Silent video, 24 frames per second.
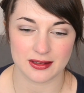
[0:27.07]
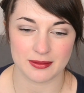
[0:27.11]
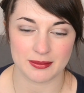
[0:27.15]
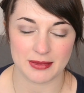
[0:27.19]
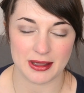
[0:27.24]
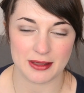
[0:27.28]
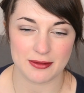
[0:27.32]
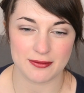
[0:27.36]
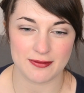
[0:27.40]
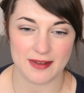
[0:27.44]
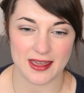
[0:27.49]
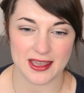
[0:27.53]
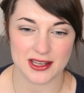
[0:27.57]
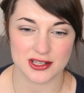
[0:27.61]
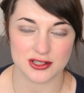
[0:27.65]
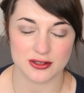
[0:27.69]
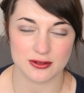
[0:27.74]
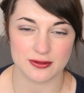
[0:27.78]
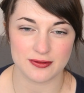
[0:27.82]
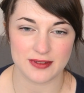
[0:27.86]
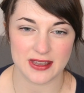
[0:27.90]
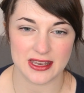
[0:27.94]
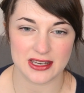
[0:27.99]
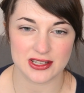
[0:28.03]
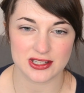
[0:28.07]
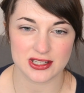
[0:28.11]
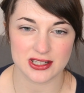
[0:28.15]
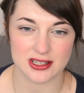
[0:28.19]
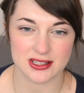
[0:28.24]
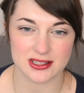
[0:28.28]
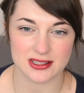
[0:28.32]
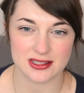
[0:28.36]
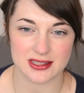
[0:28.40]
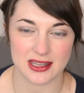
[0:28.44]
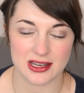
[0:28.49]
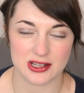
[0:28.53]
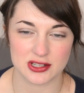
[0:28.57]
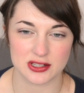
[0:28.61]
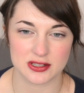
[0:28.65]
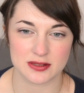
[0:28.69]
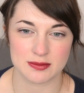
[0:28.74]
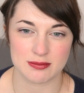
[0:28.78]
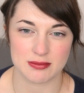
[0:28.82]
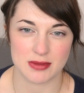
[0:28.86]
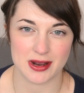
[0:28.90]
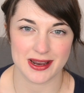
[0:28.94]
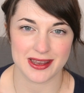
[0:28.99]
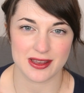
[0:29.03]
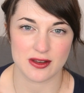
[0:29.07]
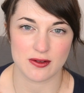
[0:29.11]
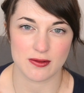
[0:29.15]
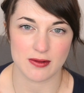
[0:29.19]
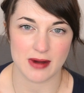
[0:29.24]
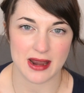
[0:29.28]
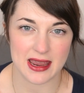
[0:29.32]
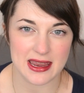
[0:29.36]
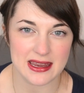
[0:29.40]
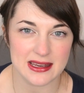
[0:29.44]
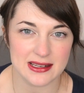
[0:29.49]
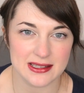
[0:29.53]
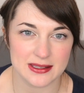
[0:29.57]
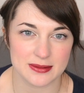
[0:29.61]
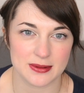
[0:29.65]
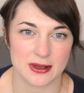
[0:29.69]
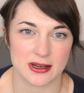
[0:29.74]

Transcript: my facial features, they just migrate